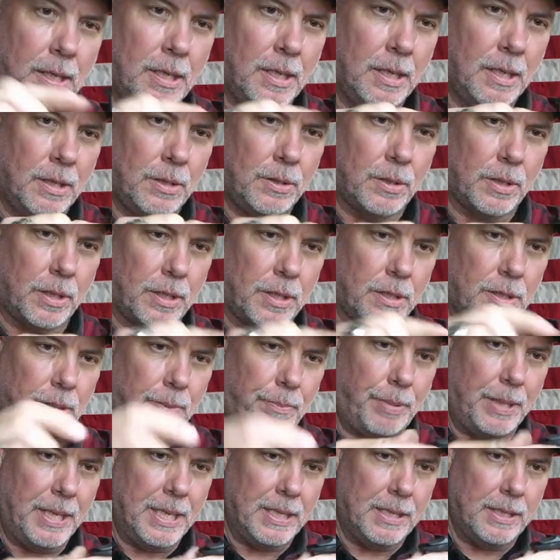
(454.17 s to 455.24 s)
So there's a
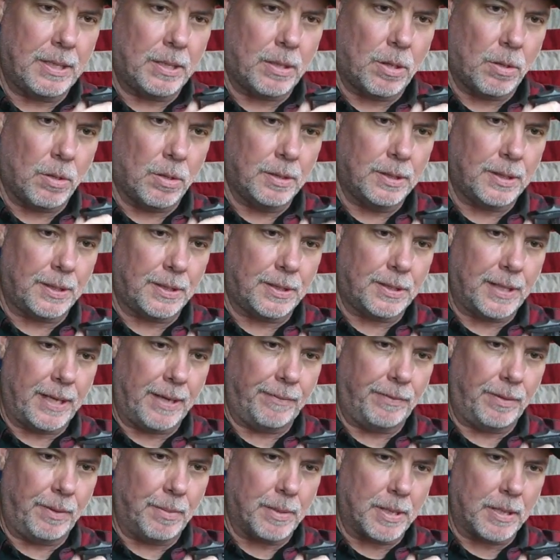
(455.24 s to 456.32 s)
pin that holds this
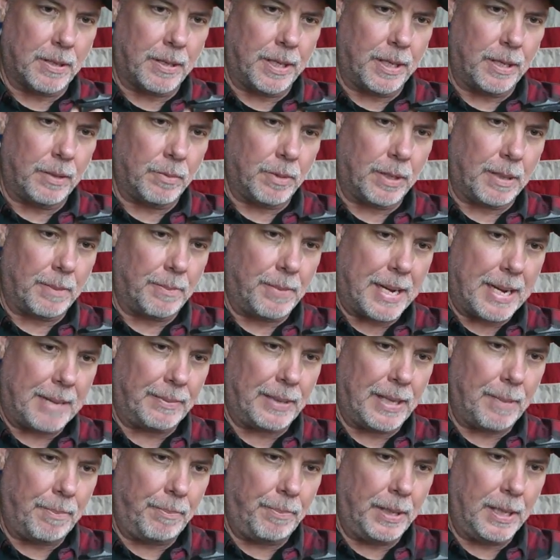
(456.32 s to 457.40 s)
safety bar in. We're going to pop
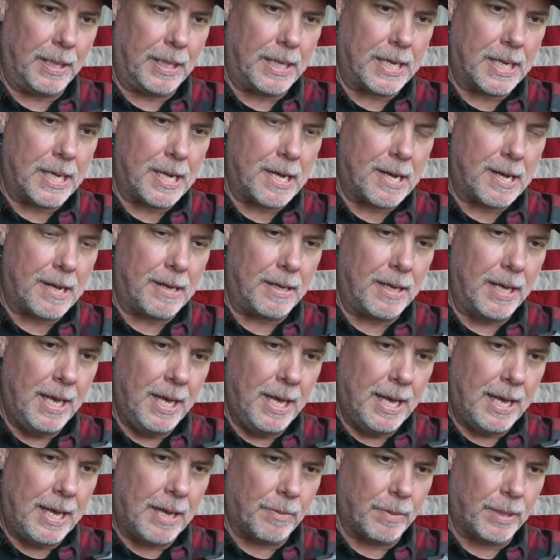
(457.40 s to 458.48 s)
that pin out,
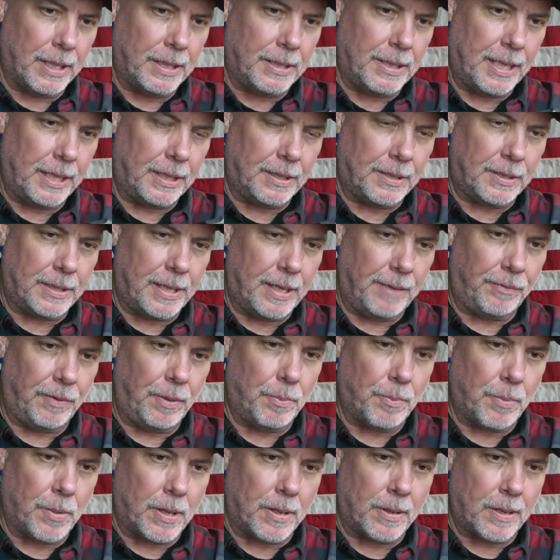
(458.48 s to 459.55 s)
and we're going to take the safety
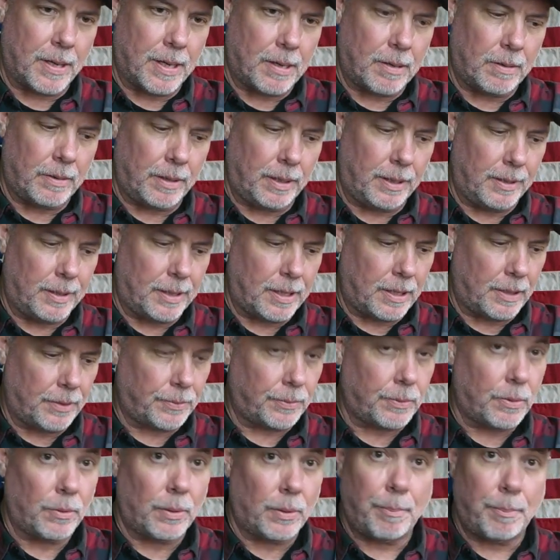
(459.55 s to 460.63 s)
bar out, and then I'll
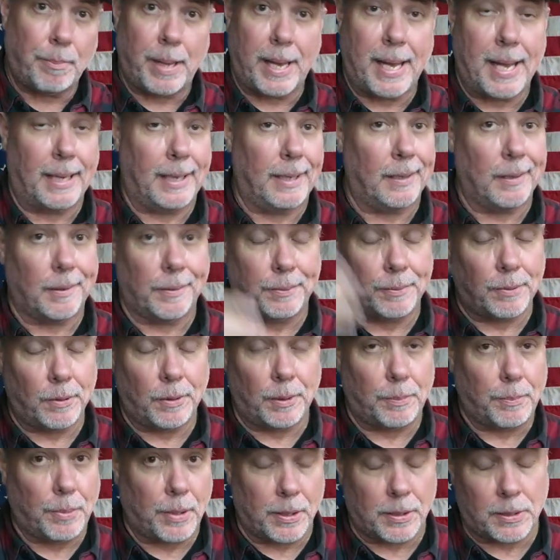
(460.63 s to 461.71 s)
throw it in a baggie, and I'll throw it in
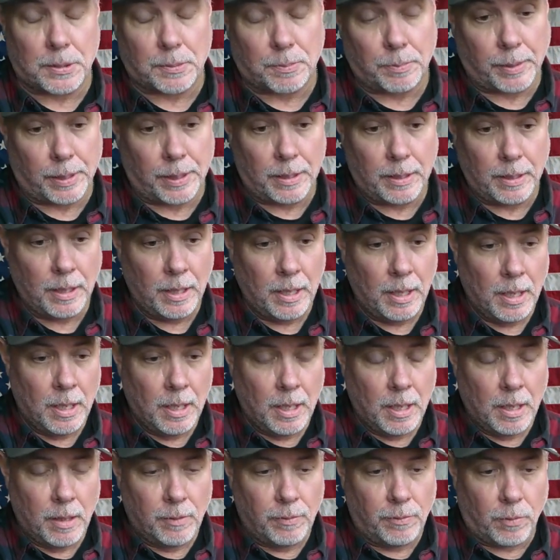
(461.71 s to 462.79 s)
the parts bin
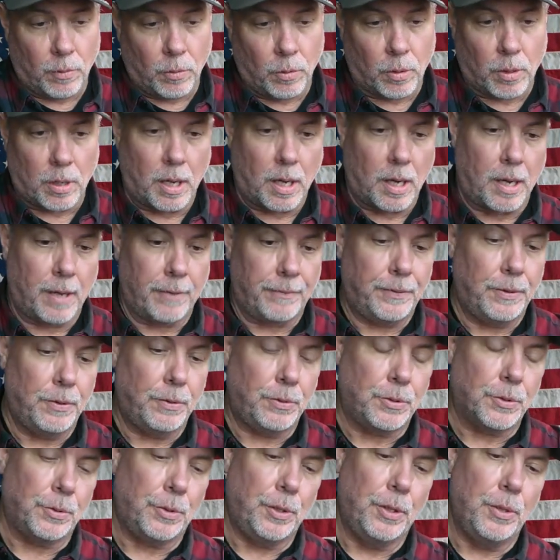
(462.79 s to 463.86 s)
for
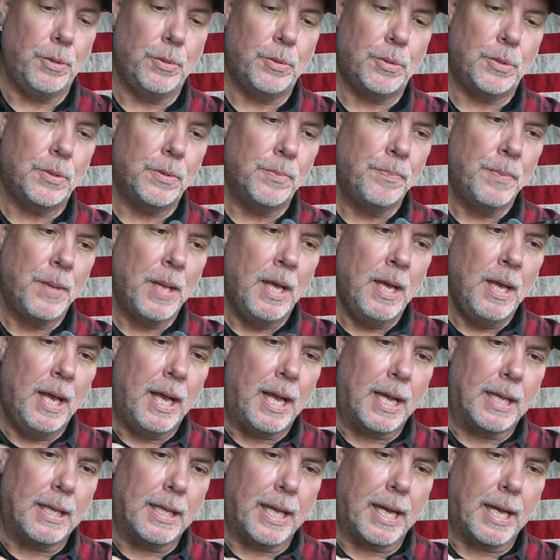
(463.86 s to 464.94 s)
future use.
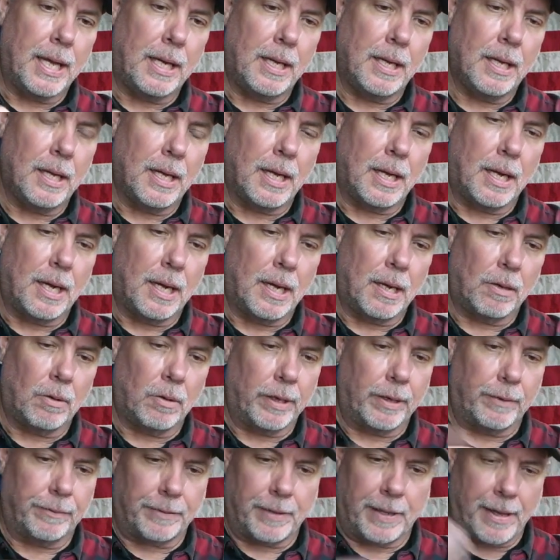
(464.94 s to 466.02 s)
And then,
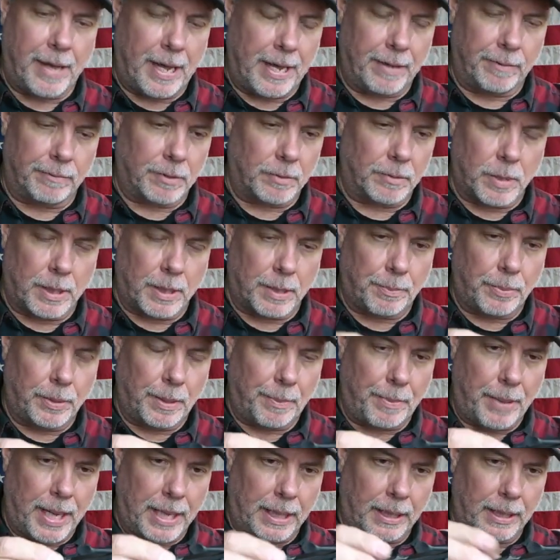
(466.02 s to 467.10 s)
or if I ever want to put it
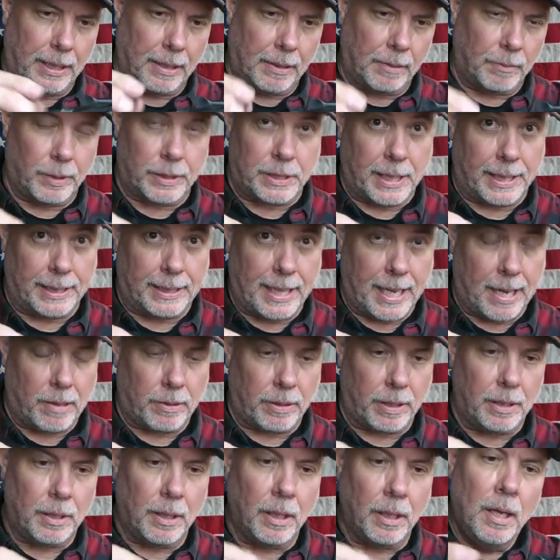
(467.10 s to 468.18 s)
back in, which I doubt
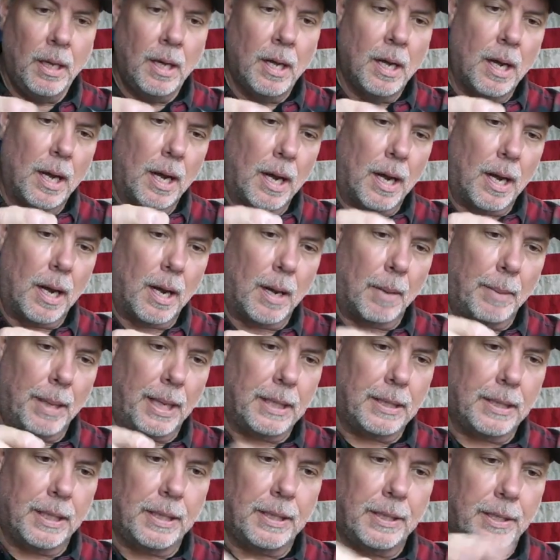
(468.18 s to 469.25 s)
it.
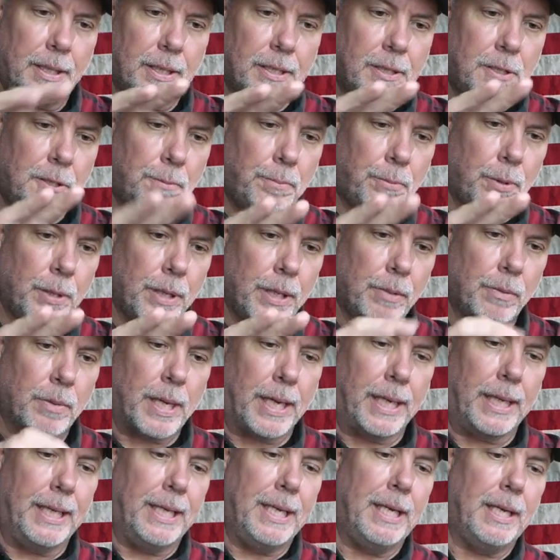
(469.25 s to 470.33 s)
And then this spring
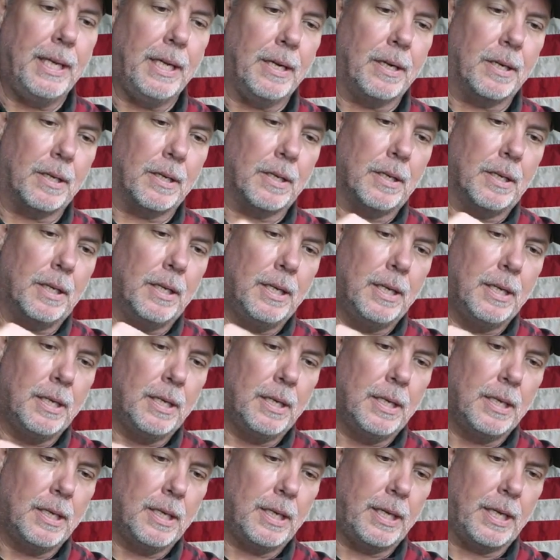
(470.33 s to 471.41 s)
right here,
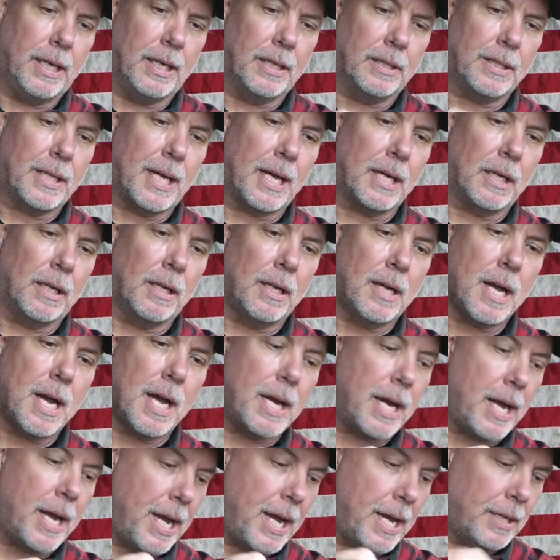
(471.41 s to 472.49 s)
it's got a
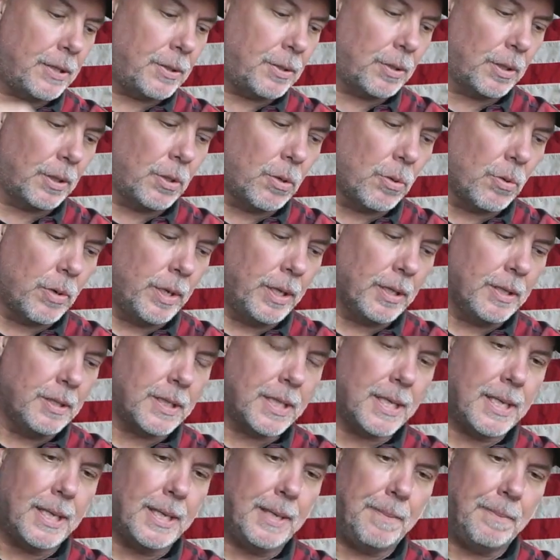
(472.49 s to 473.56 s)
lot of extra coils
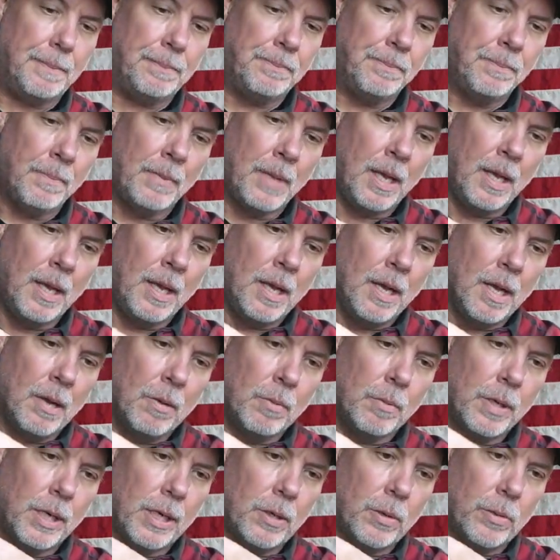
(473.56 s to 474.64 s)
on it.
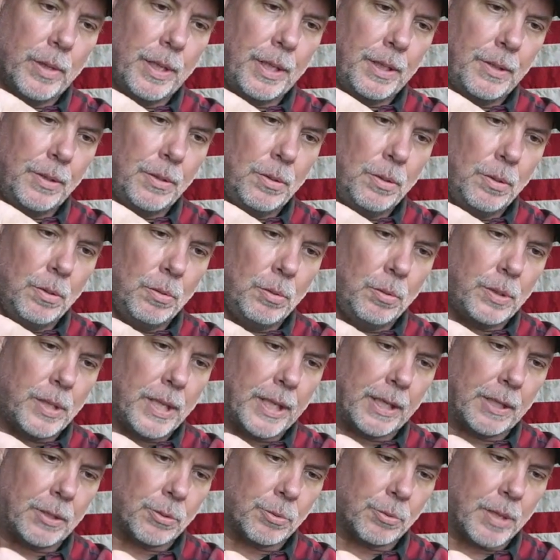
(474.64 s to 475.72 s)
We're going to
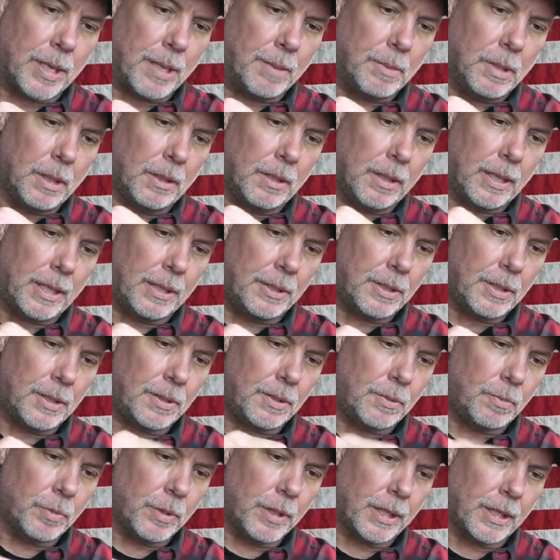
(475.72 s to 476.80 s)
take a Dremel and
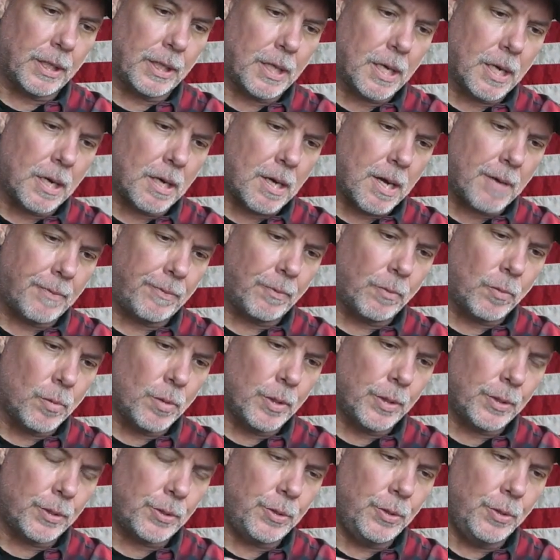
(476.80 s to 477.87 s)
we're going to cut off
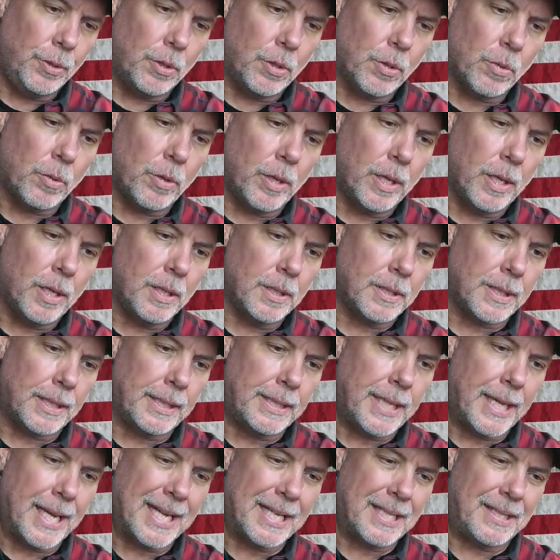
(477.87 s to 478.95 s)
1 or 2 coils and
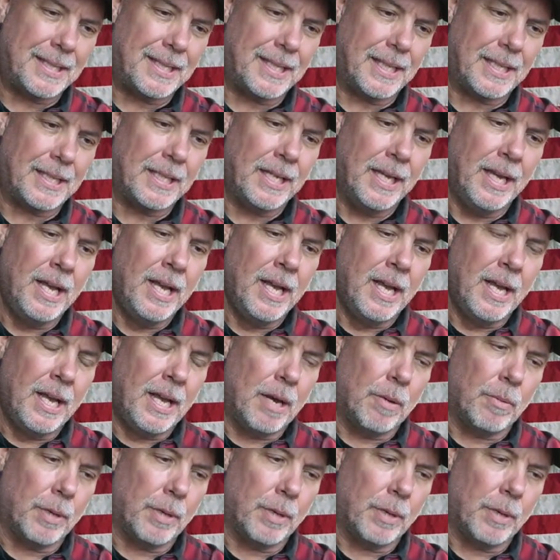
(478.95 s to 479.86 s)
test it. And we're